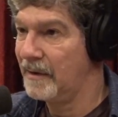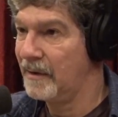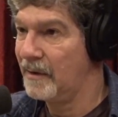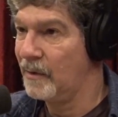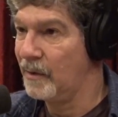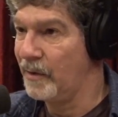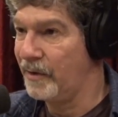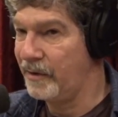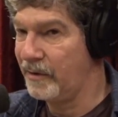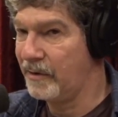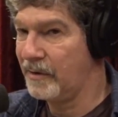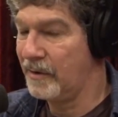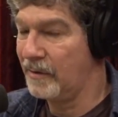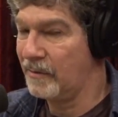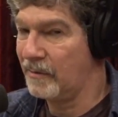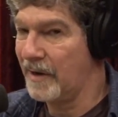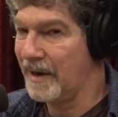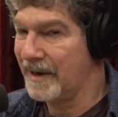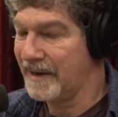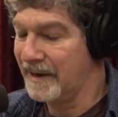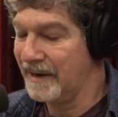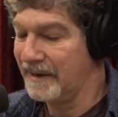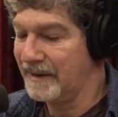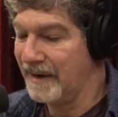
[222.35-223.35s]
or you could
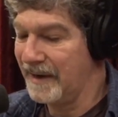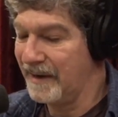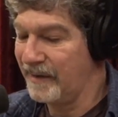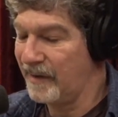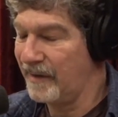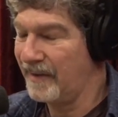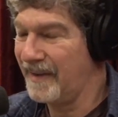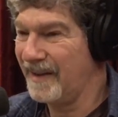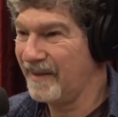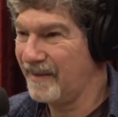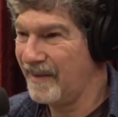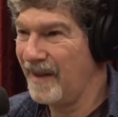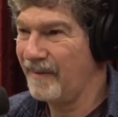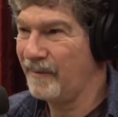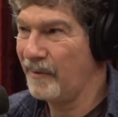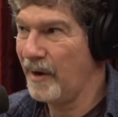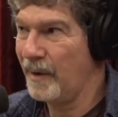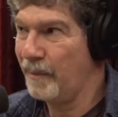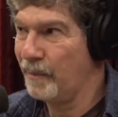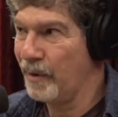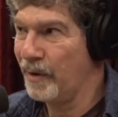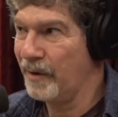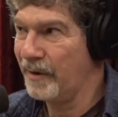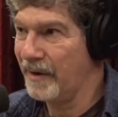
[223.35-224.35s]
recognize that that's not
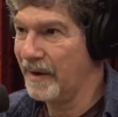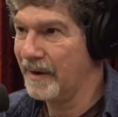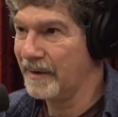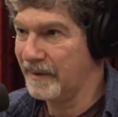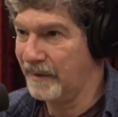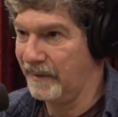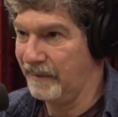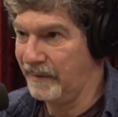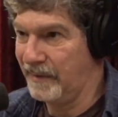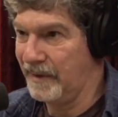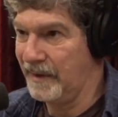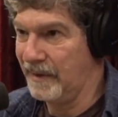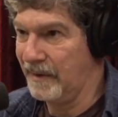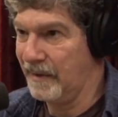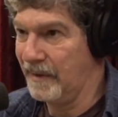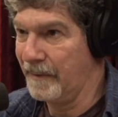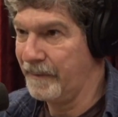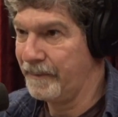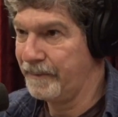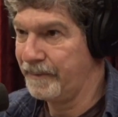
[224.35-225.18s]
very productive here,